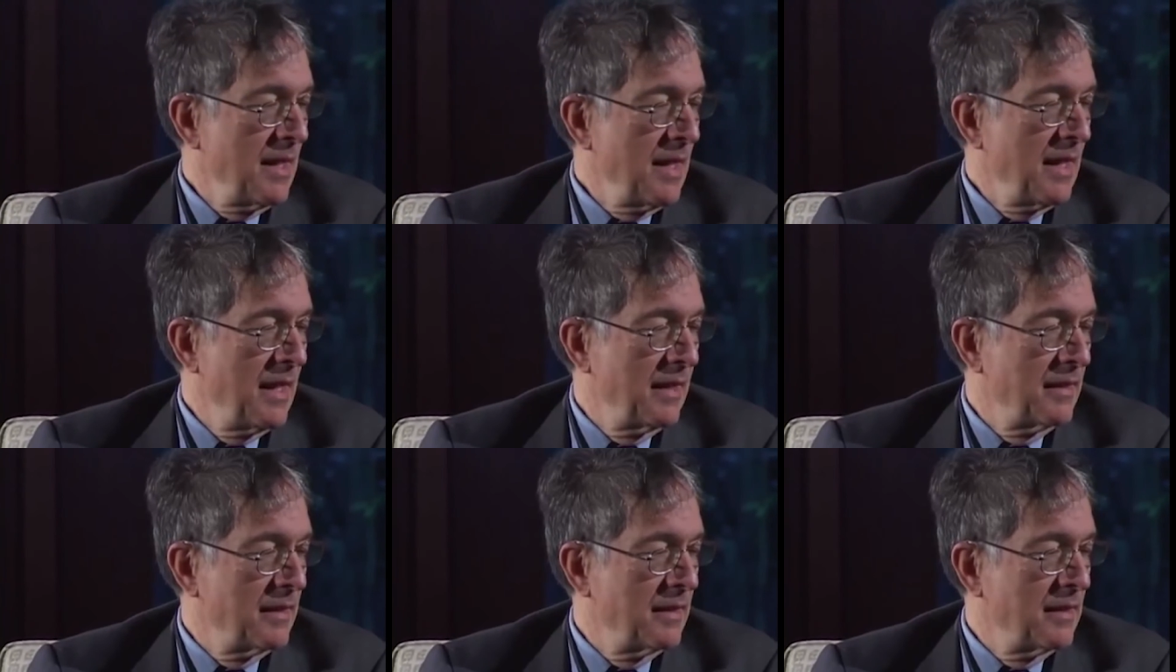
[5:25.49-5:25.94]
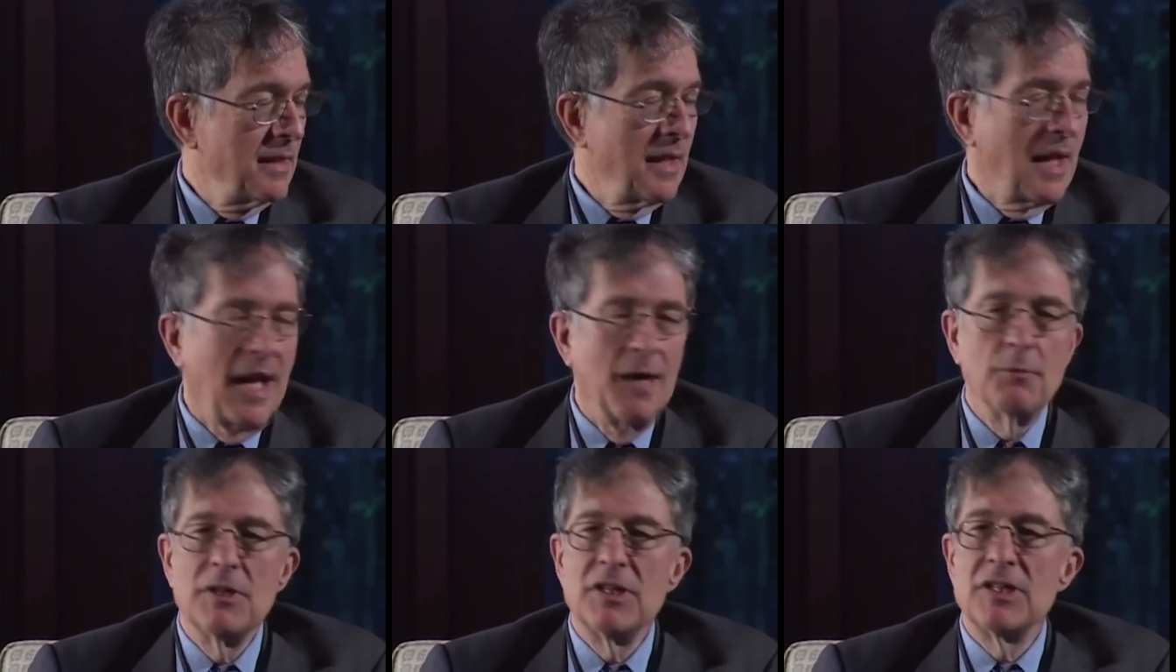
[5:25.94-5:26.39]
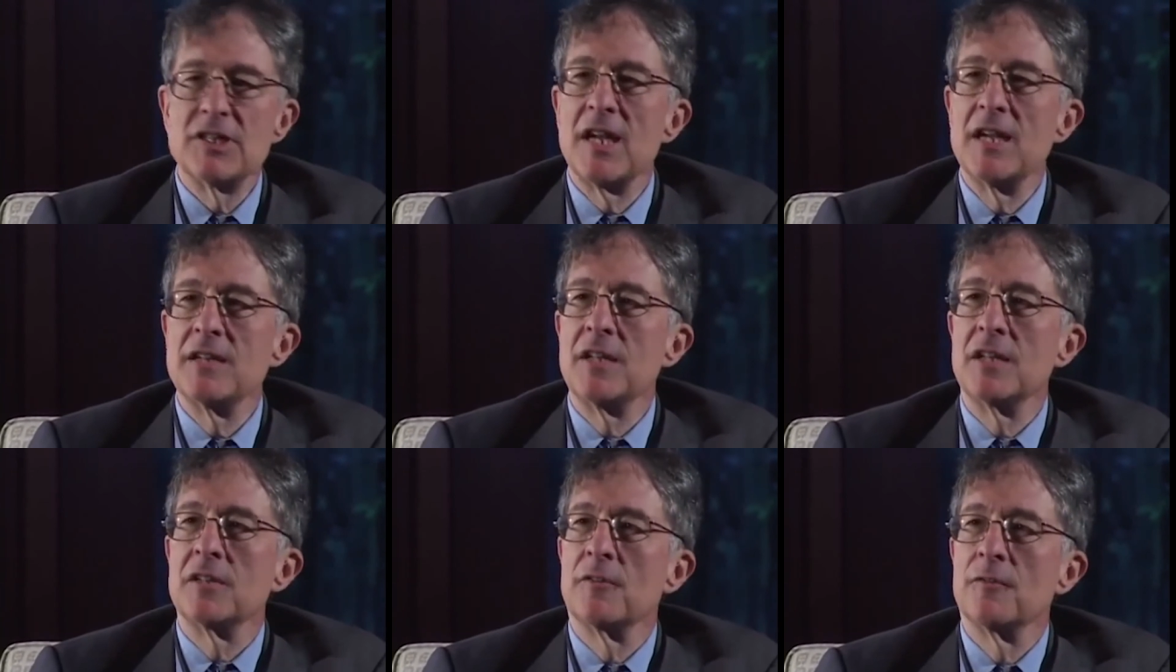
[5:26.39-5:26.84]
And I would
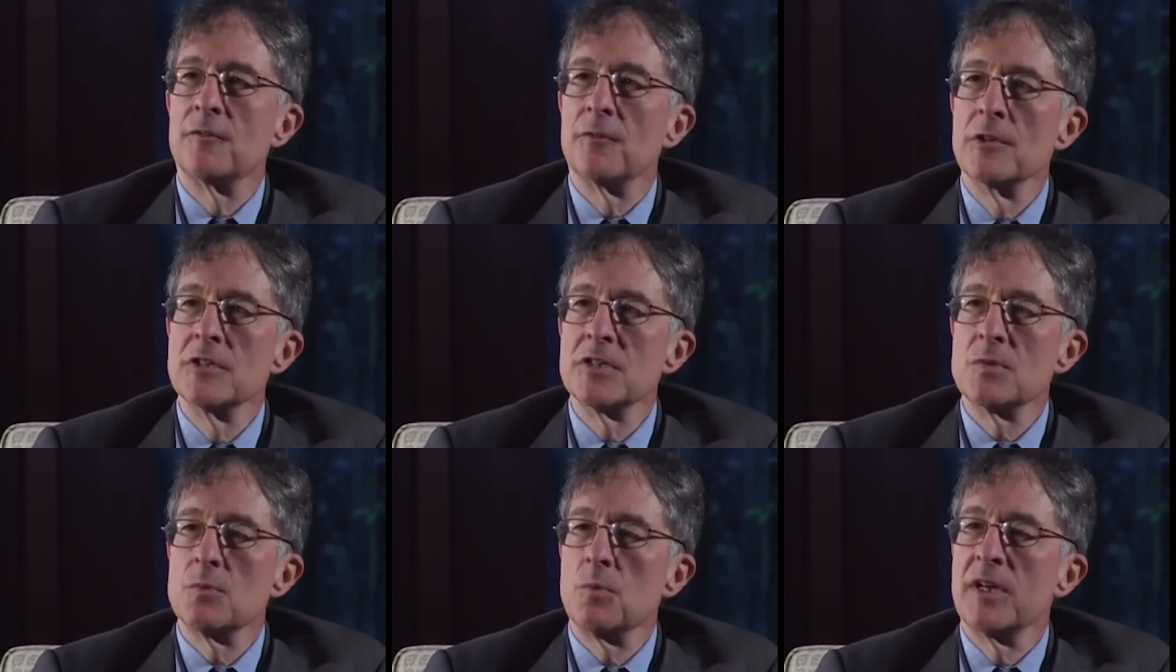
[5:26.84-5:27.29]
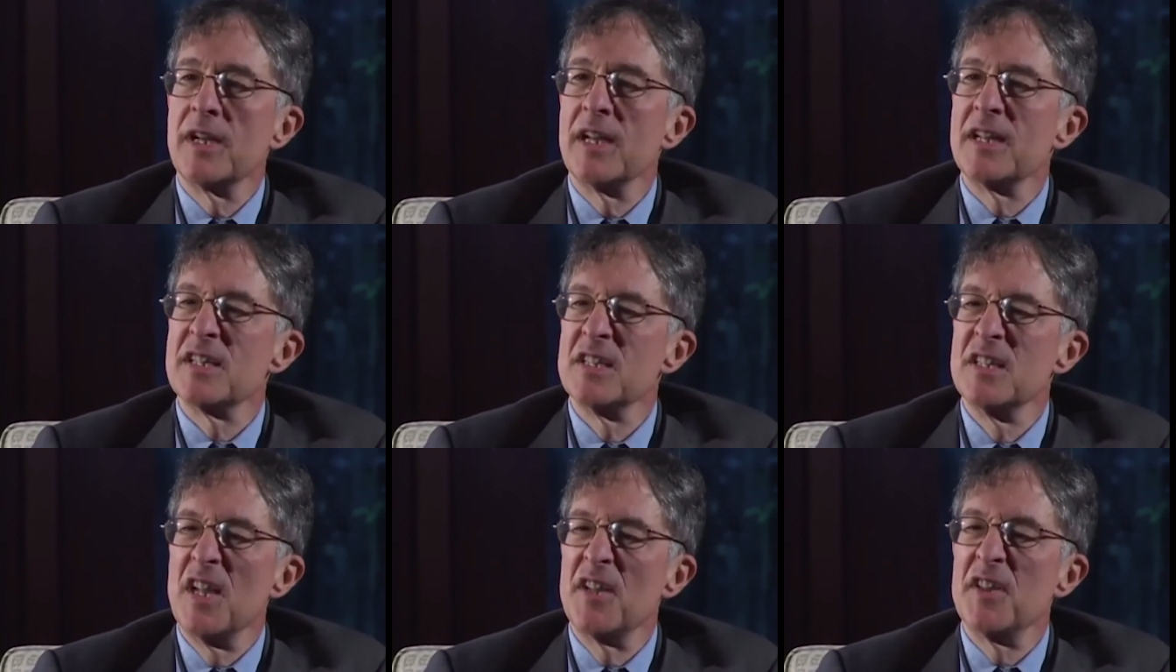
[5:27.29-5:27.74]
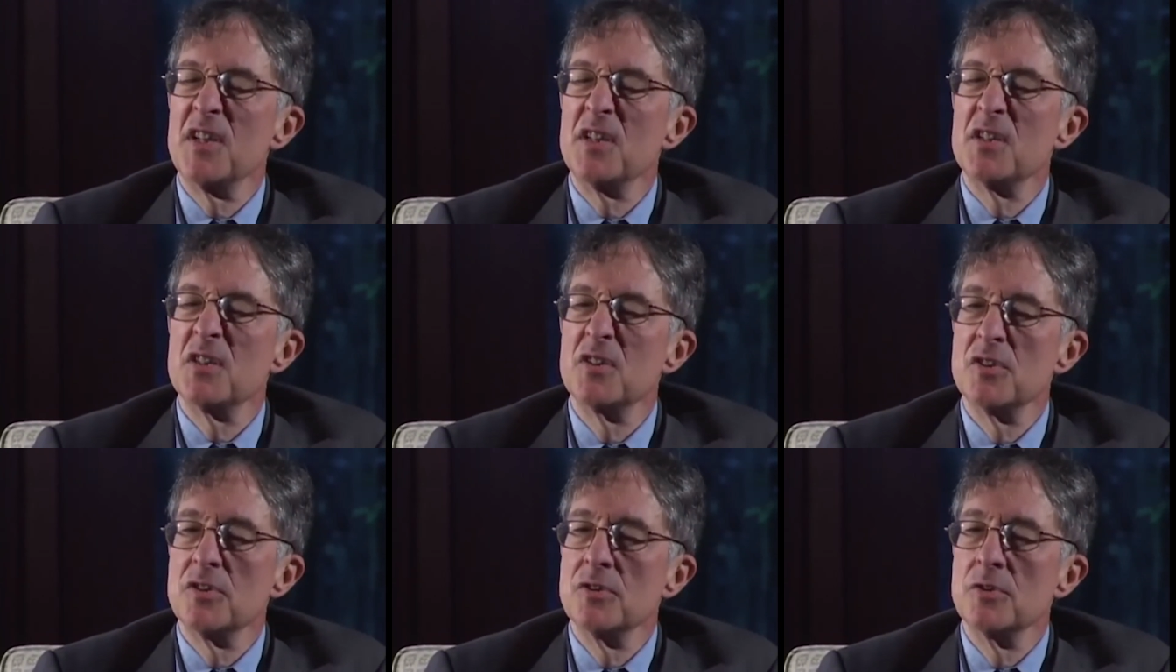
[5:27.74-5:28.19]
say that the first one has nothing
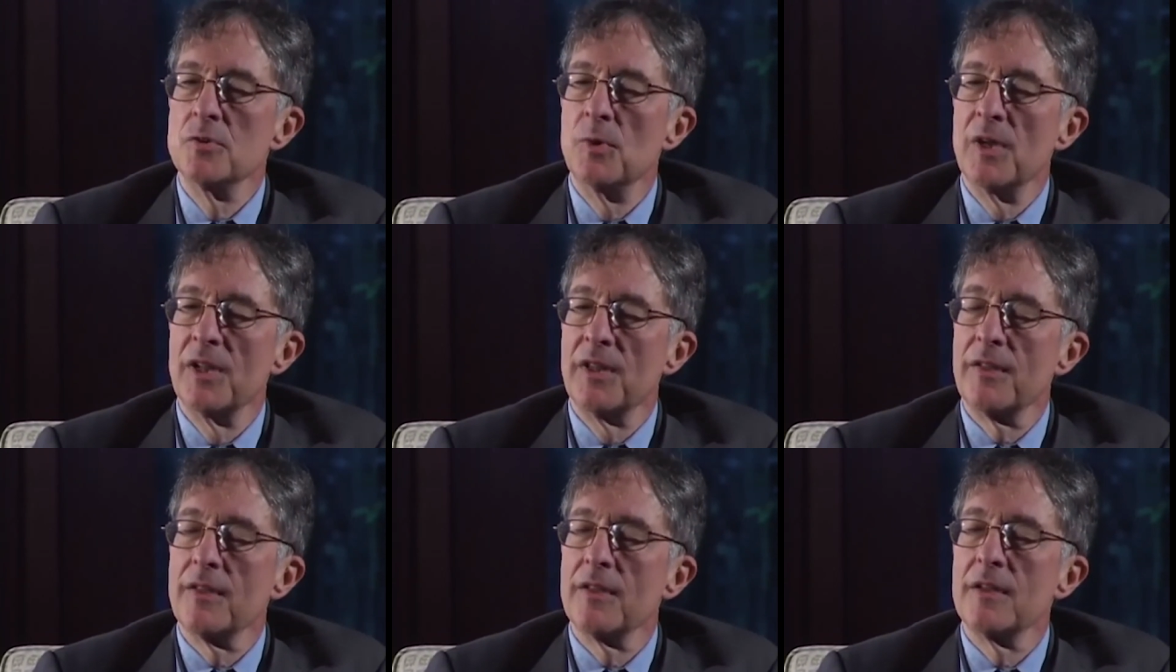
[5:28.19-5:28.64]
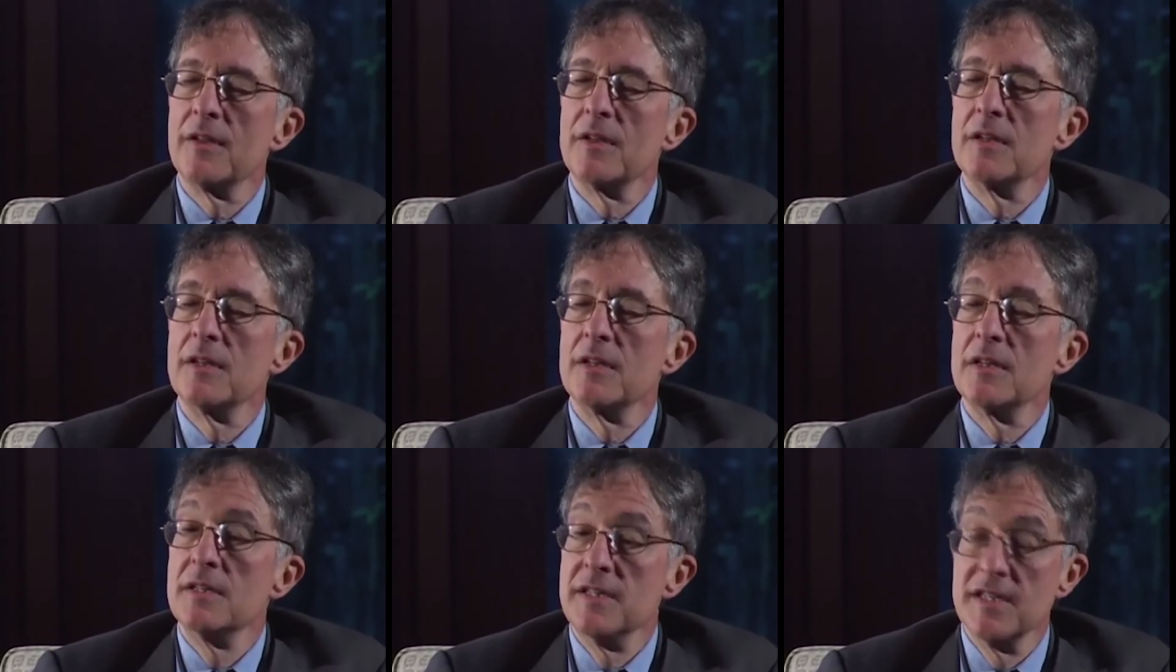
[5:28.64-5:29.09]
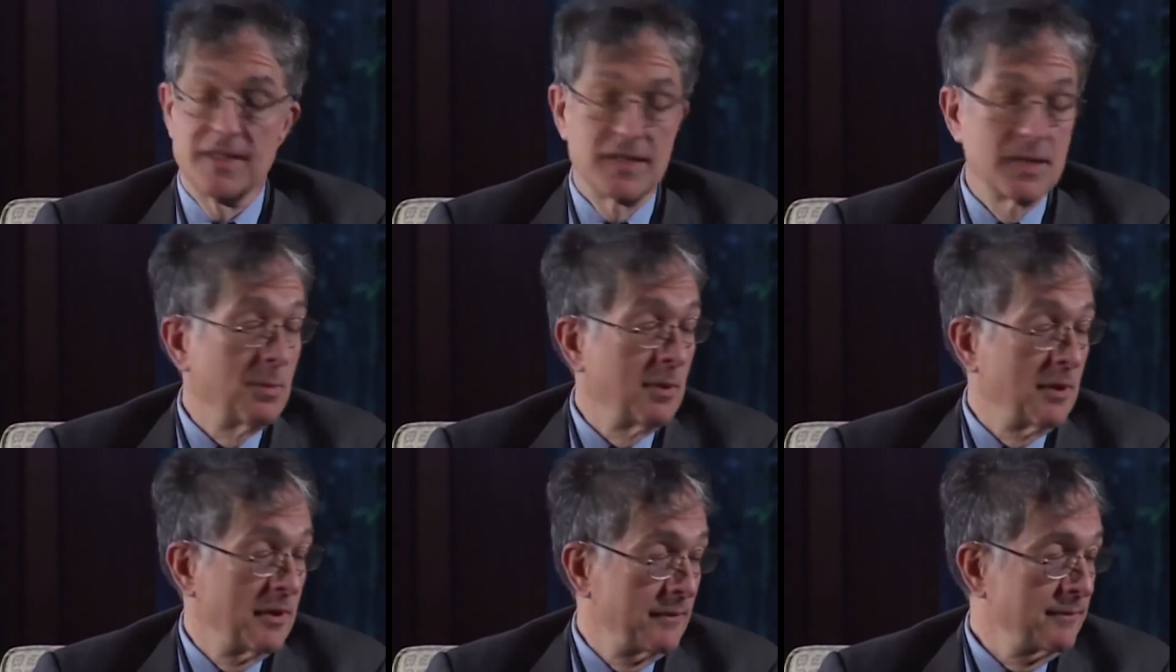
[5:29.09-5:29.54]
to do with
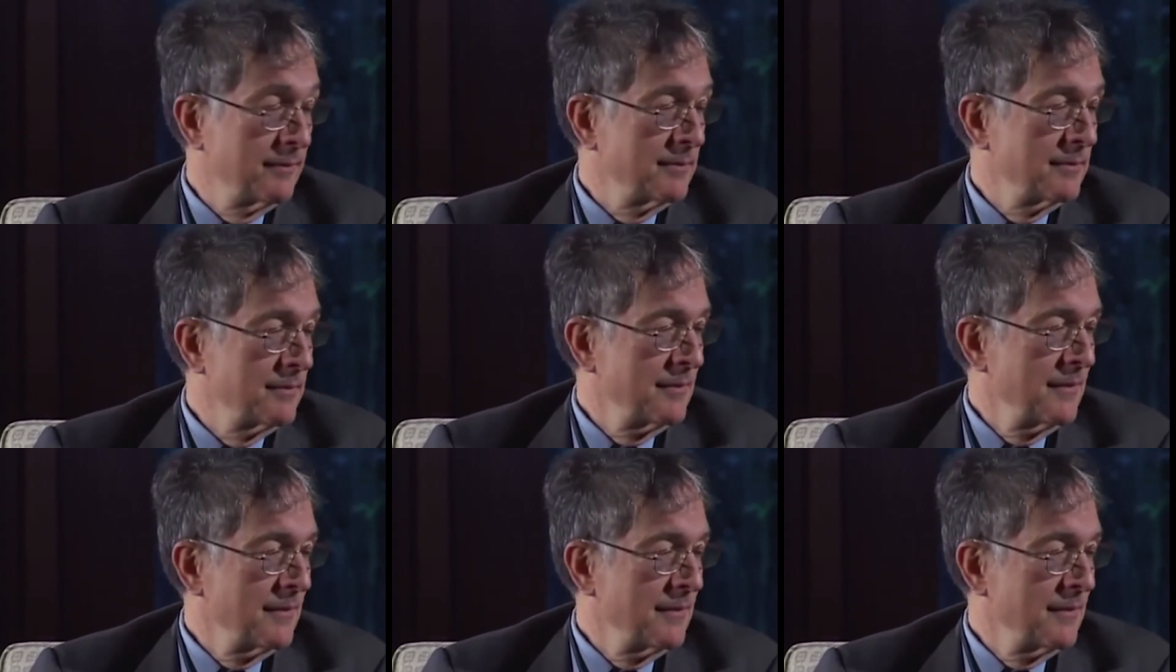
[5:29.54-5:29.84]
discipline.